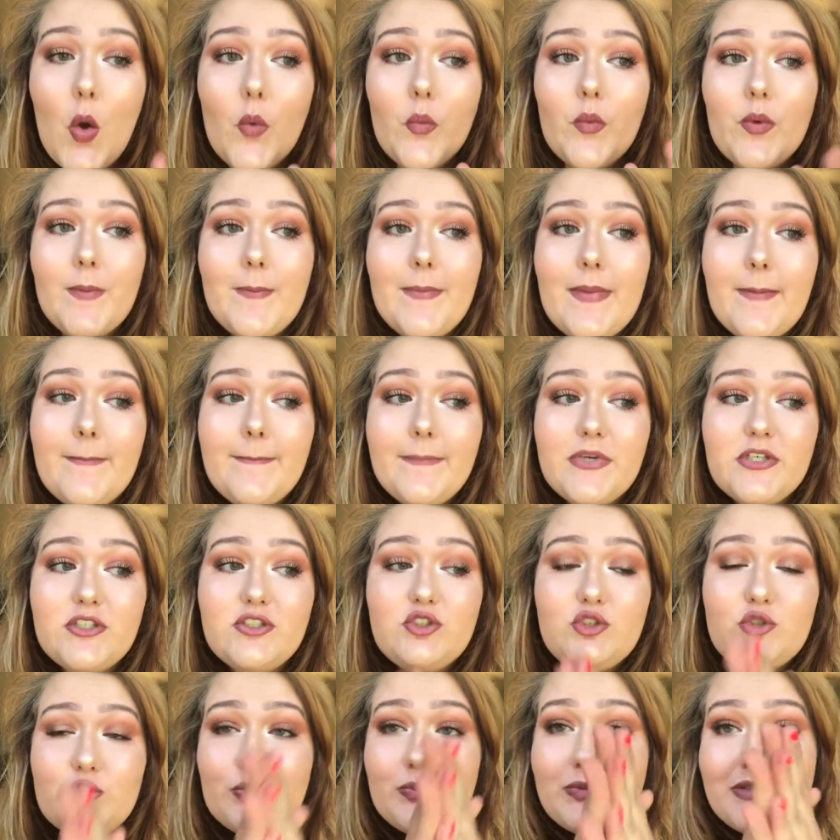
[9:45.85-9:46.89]
Remember
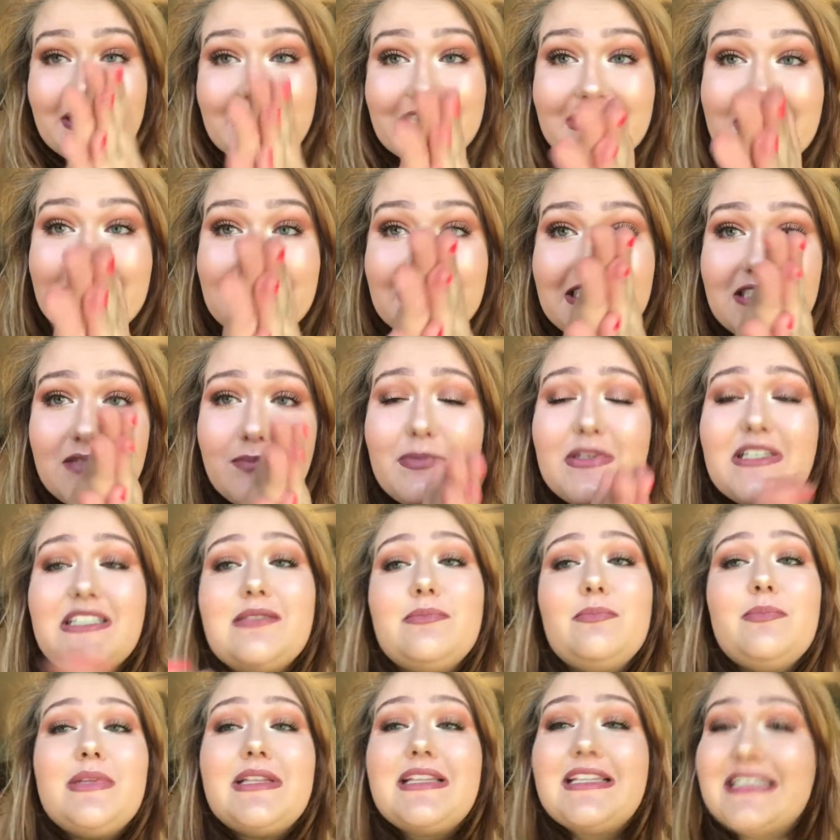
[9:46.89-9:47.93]
to please,
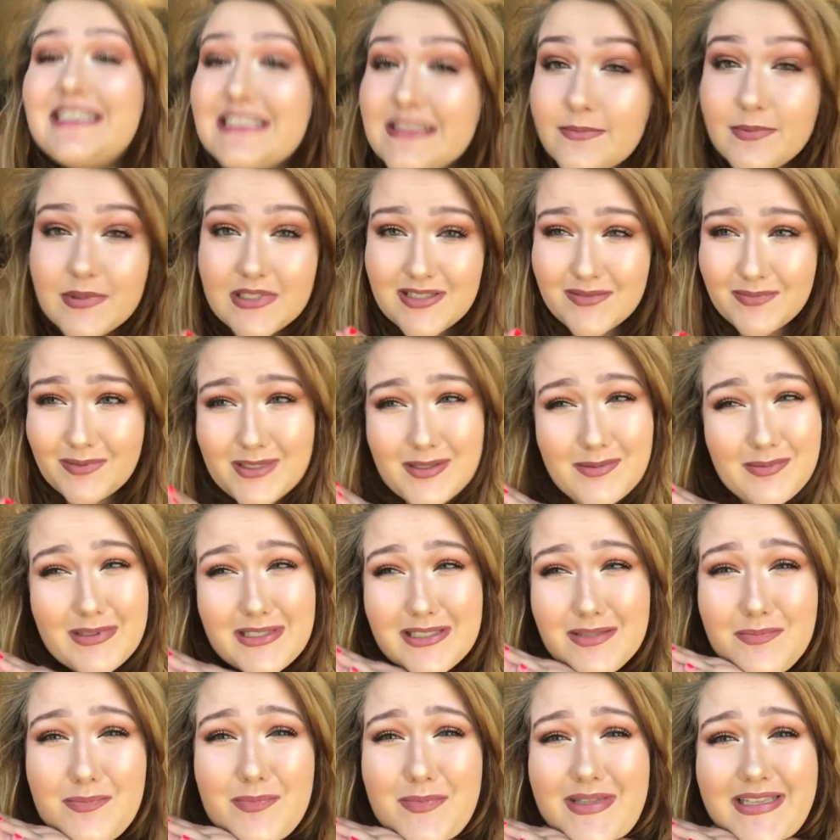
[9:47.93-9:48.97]
please, please, please, please, please, please,